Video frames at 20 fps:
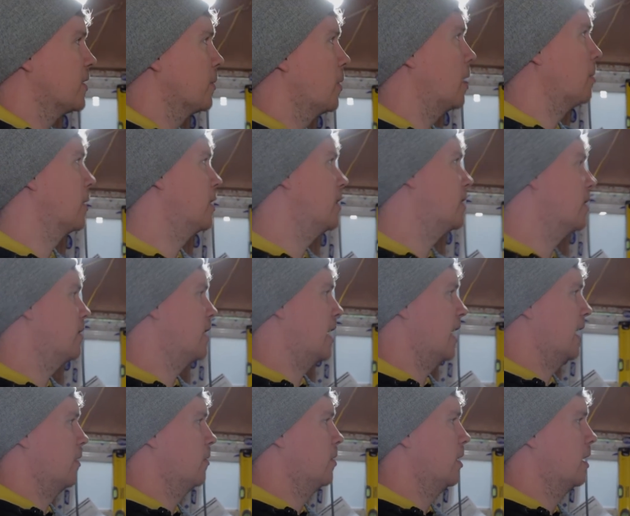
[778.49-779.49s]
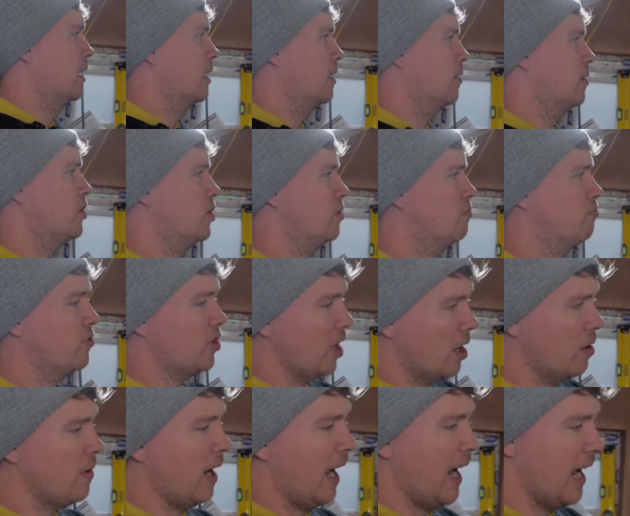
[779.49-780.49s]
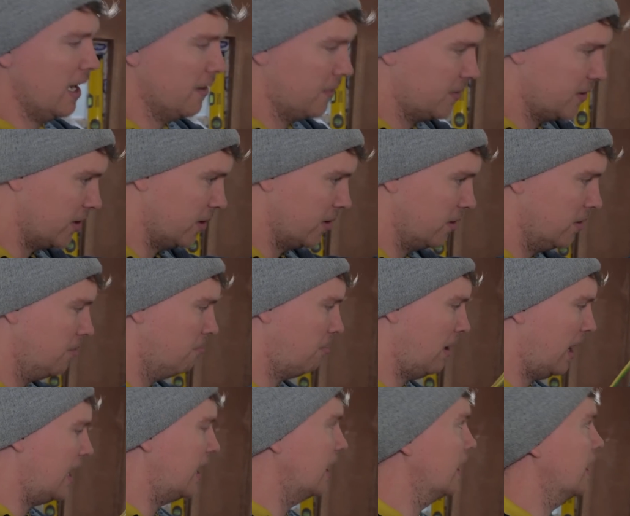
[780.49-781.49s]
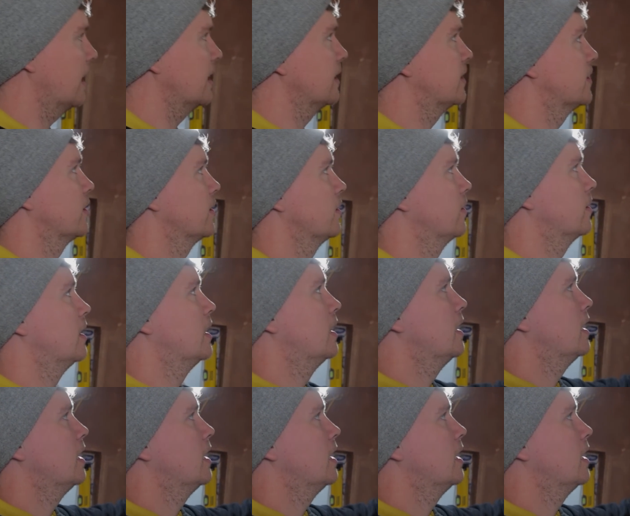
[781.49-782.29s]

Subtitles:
so what I'm going to do now, which you don't have to, but I like to,